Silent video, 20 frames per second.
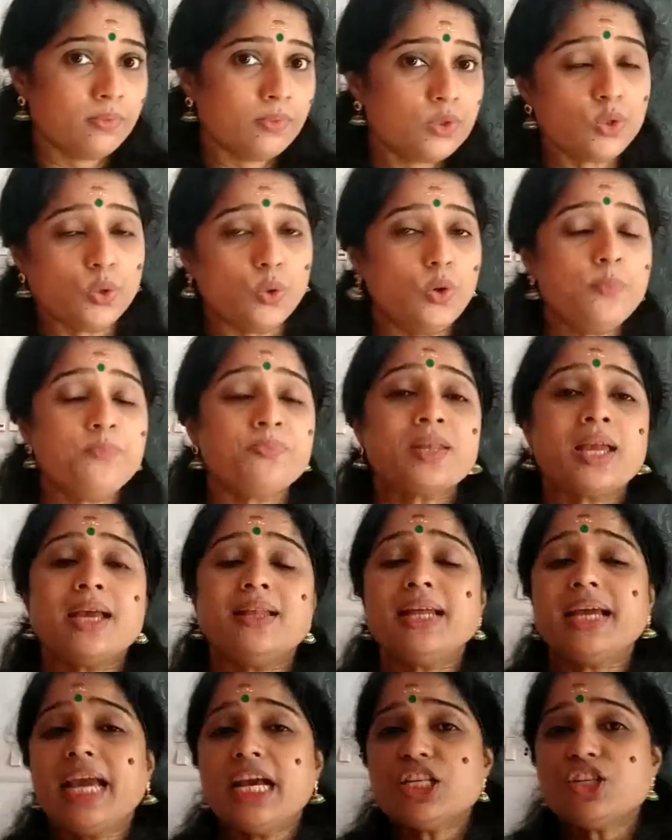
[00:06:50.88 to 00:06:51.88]
So,
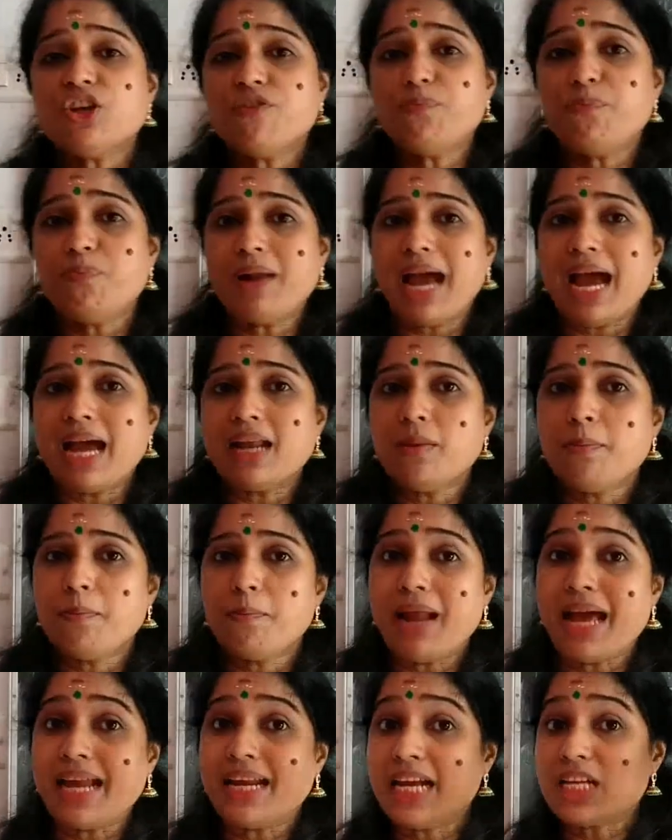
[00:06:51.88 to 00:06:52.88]
in the case of plant
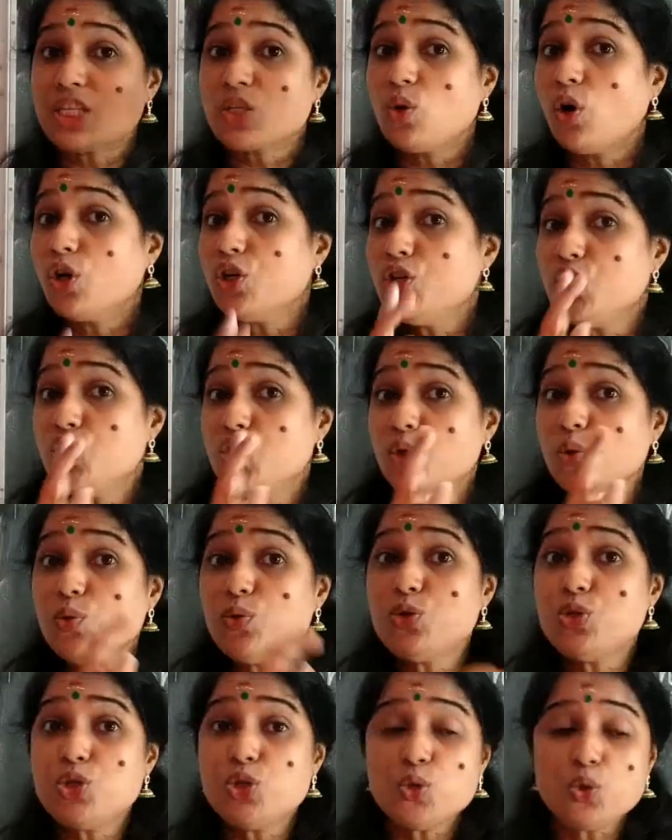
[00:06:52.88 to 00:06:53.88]
has got
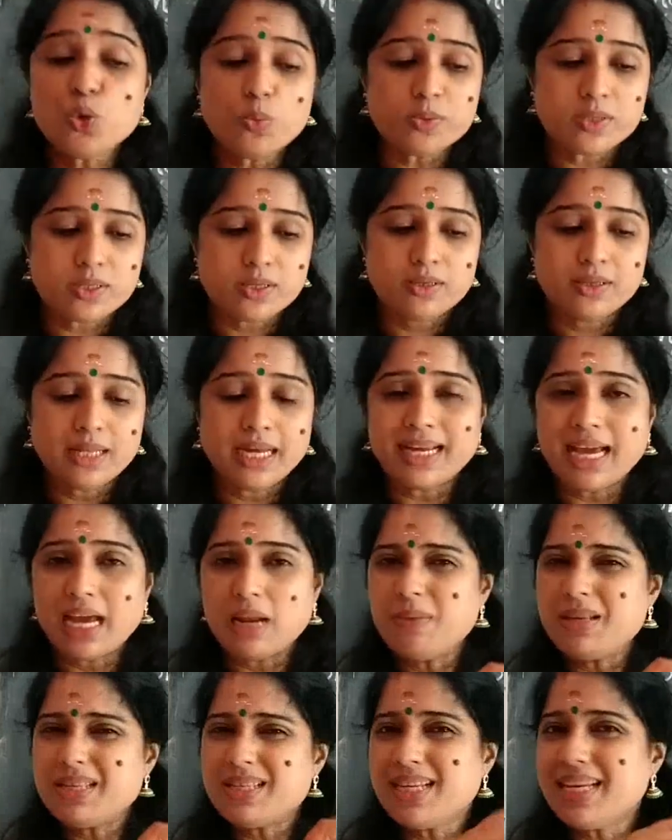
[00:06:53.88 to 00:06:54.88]
two tubes that
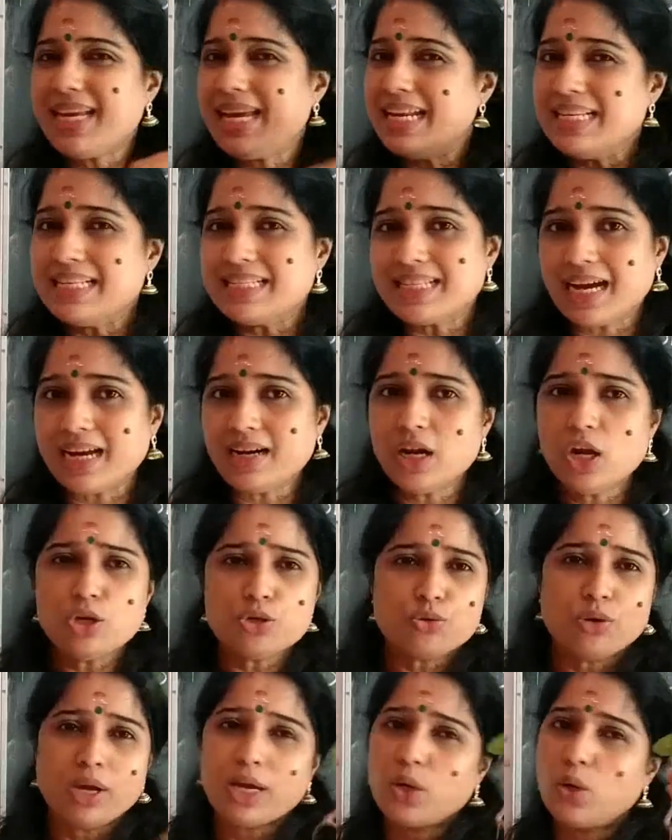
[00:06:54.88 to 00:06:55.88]
can be seen inside.
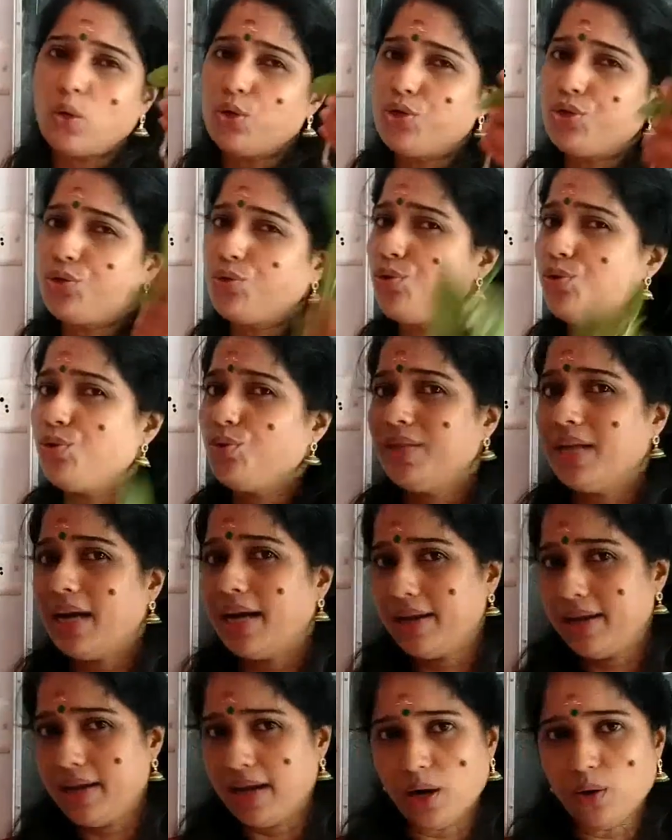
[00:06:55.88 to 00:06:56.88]
So, I cannot show you
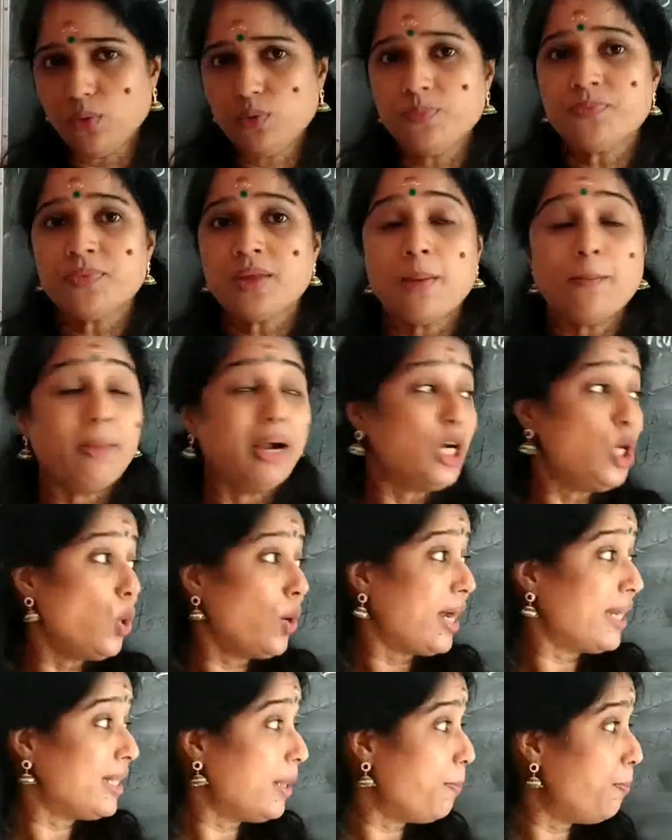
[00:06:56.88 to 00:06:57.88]
that now. But
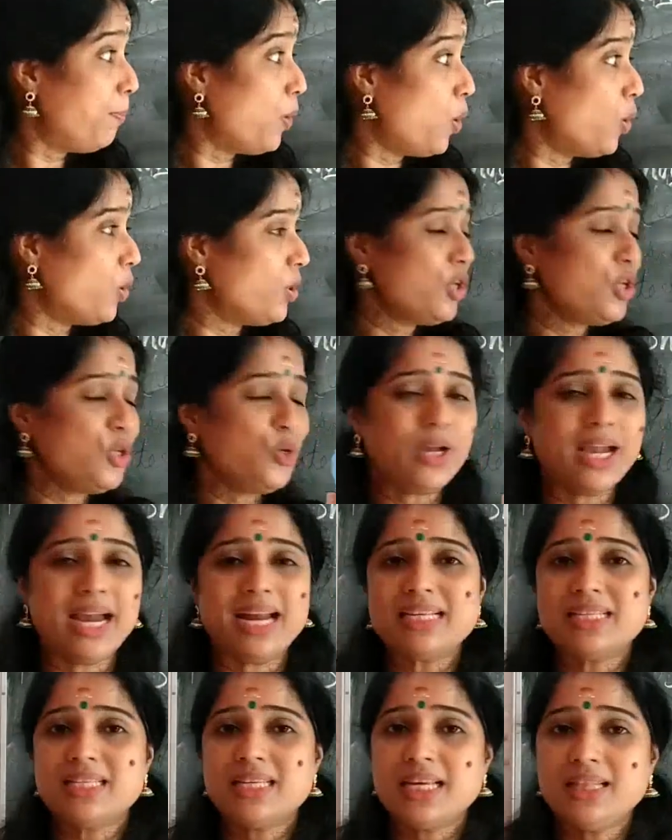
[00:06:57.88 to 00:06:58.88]
look at the board, you
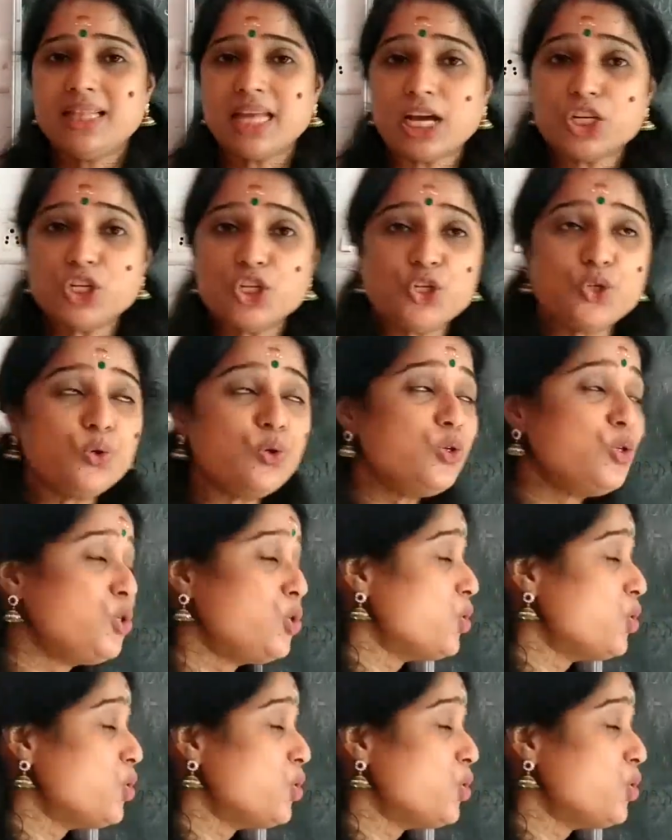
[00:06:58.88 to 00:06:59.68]
can see that two